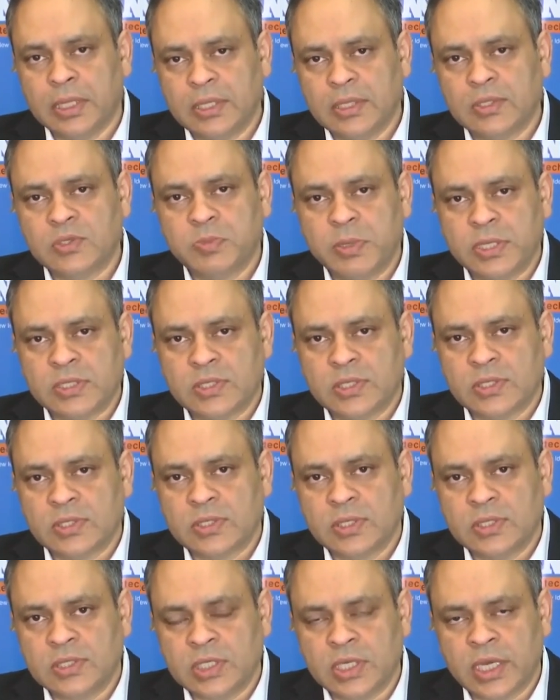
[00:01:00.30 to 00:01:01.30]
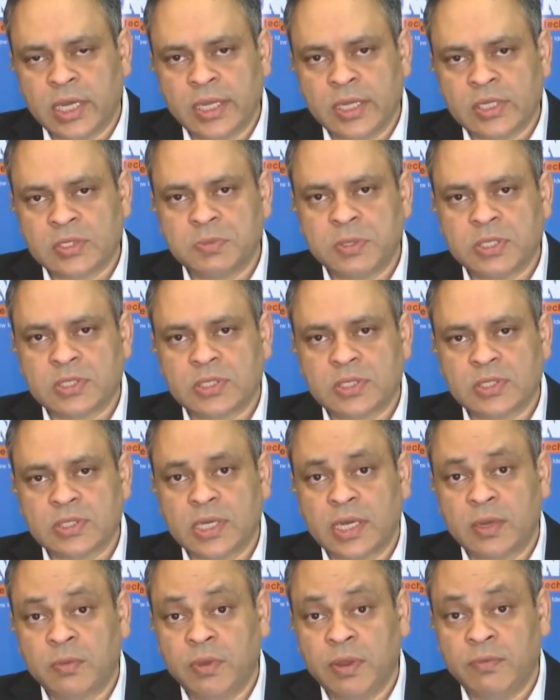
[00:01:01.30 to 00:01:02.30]
But this business, the G I S
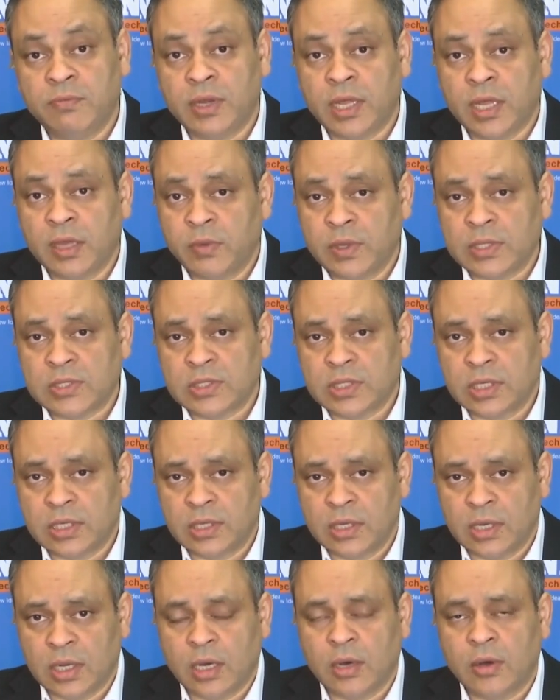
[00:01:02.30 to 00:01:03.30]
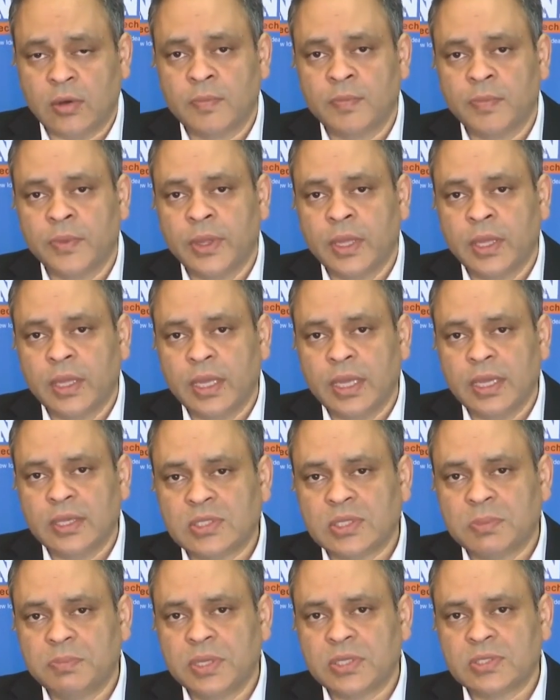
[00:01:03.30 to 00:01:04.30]
business that we've divested now,
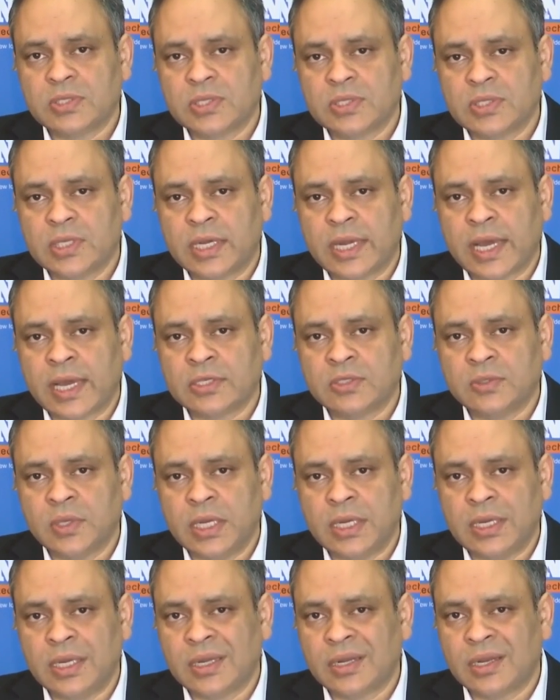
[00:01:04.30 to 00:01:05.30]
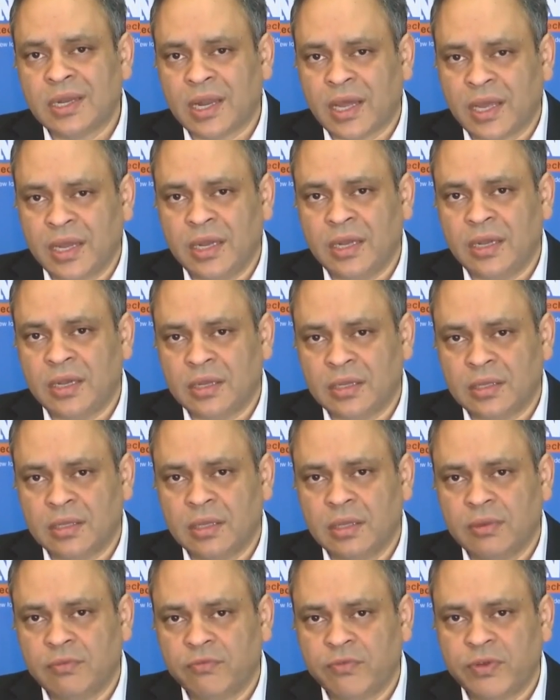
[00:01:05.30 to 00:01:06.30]
is a business that actually declined
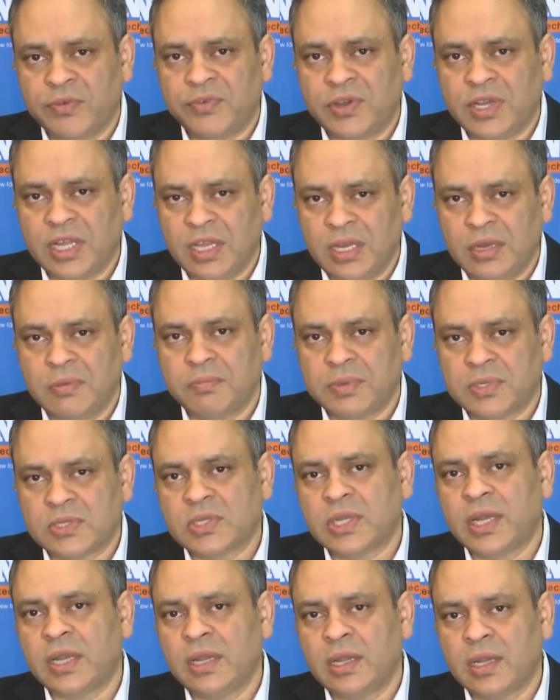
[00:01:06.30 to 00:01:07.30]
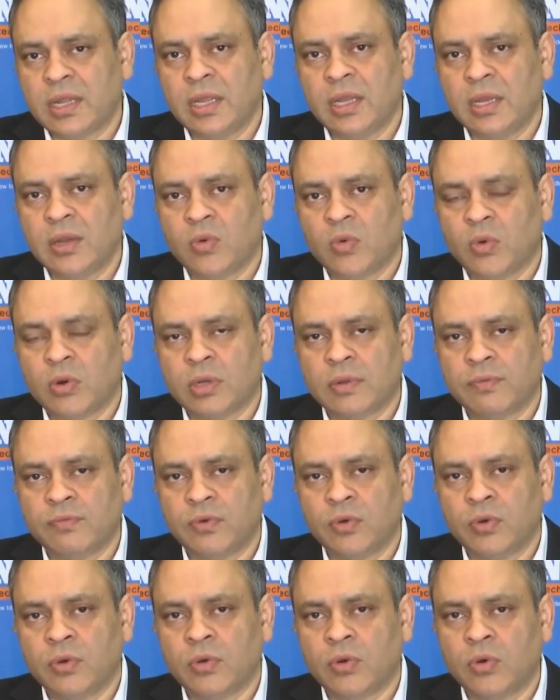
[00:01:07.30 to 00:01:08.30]
fifteen percent in quarter
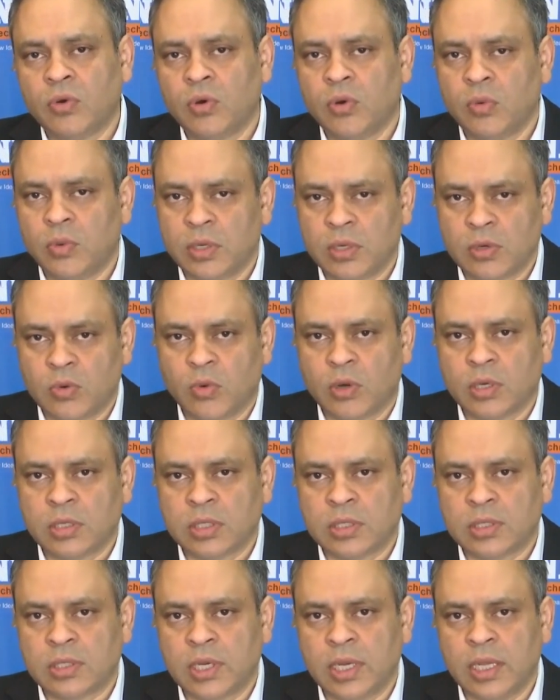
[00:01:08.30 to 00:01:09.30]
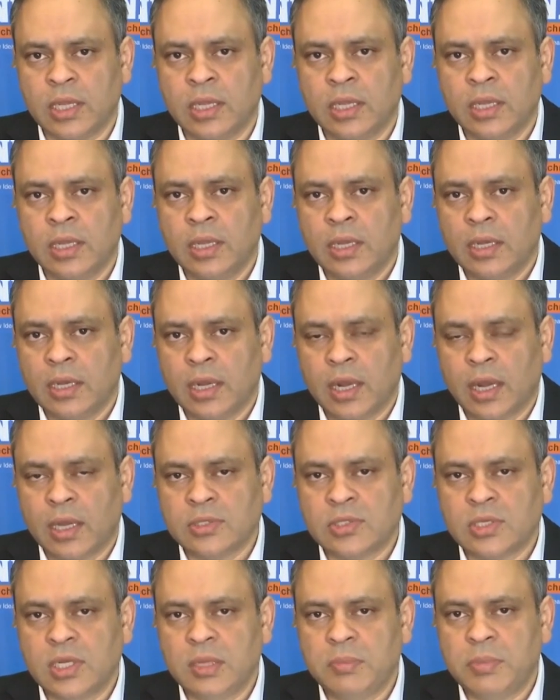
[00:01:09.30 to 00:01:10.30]
four over quarter three,
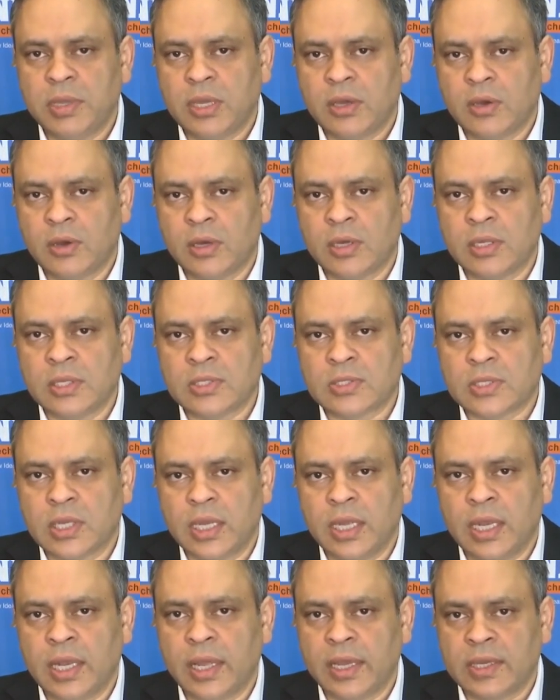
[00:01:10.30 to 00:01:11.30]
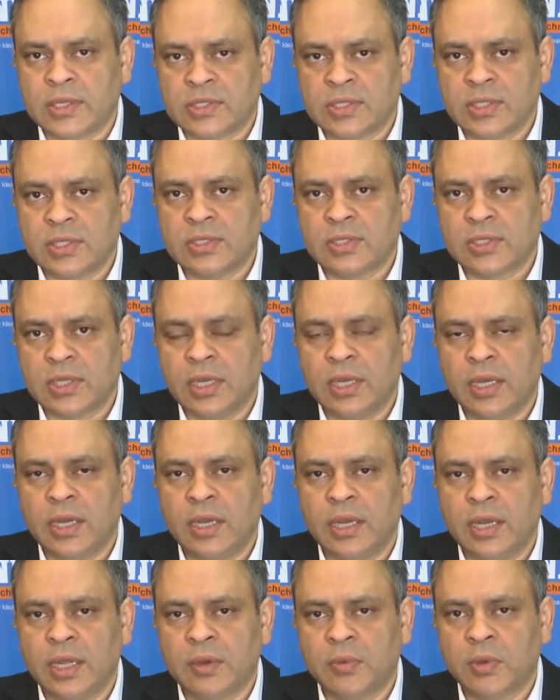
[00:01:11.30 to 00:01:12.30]
largely because elections in
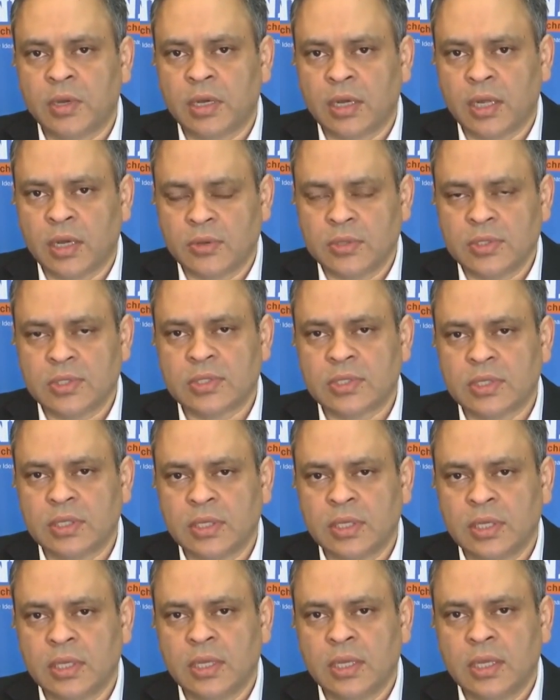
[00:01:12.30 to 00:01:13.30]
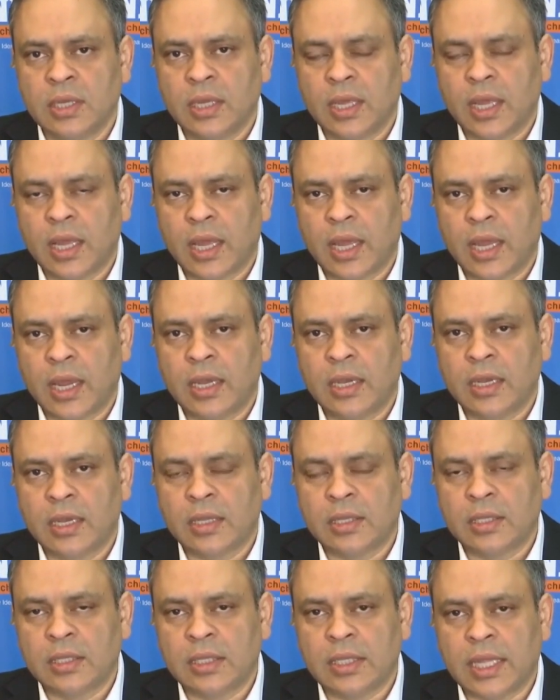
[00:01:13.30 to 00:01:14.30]
India were announced,
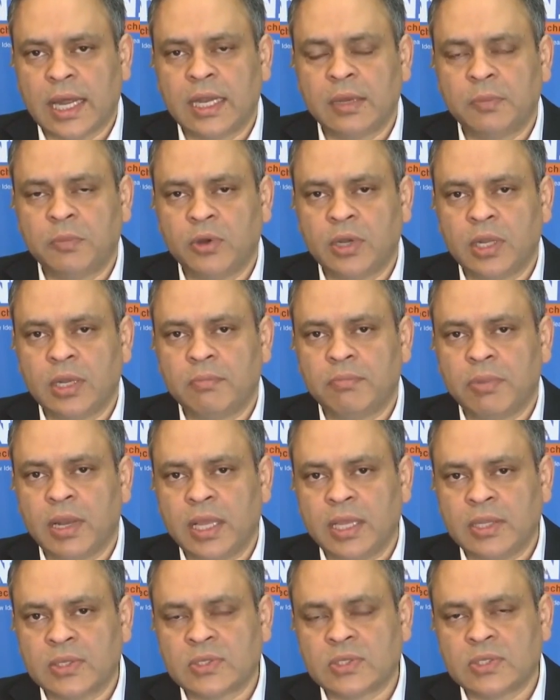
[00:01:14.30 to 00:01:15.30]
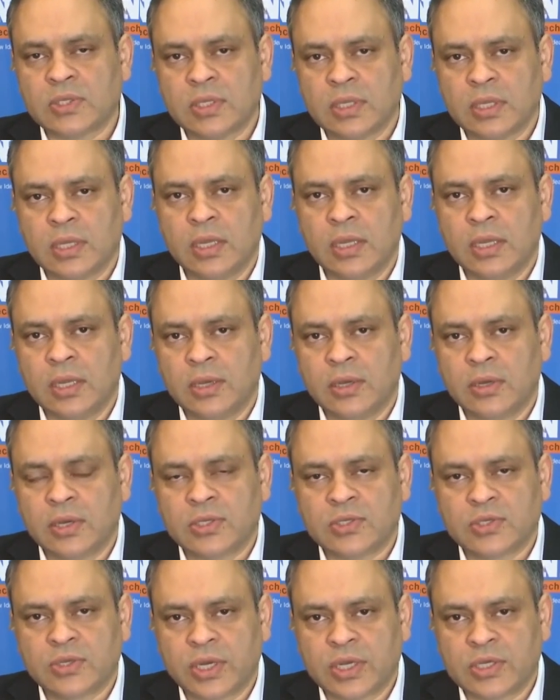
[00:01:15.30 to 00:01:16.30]
and uh, that put in place
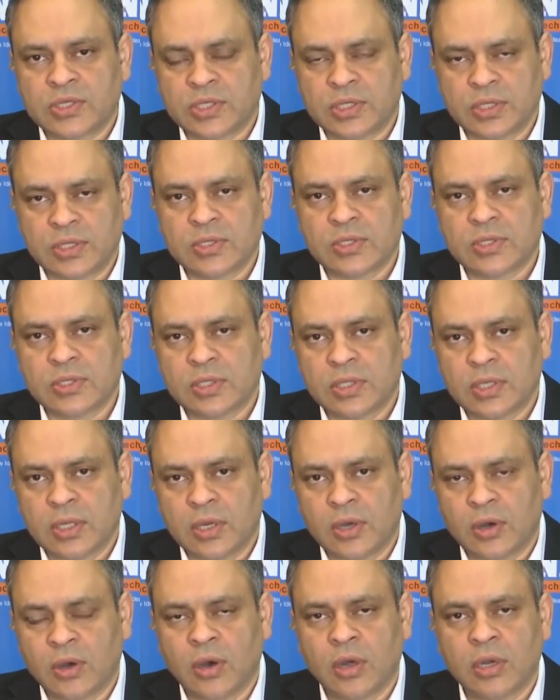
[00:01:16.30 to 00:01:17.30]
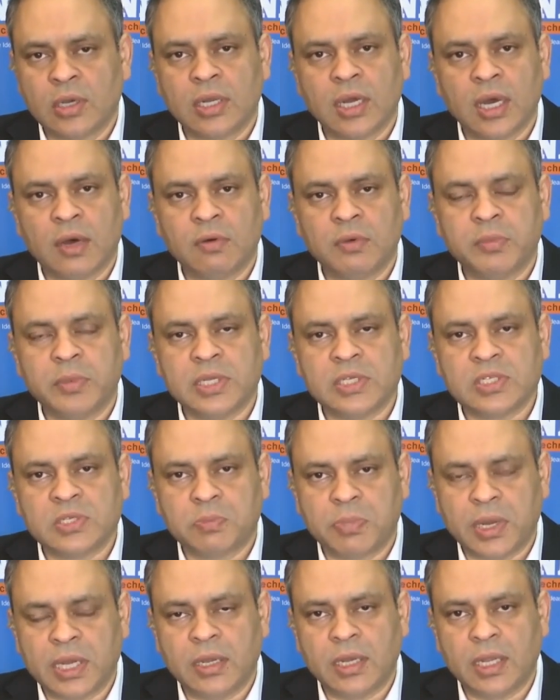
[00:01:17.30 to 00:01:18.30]
restrictions on government
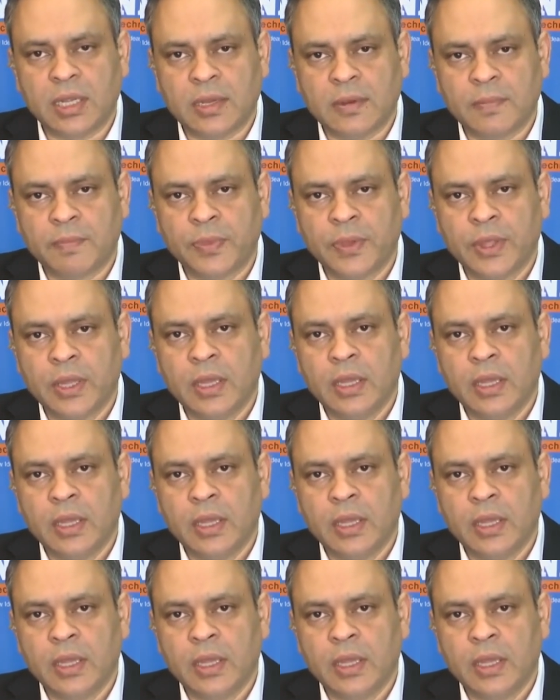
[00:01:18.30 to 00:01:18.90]
spending.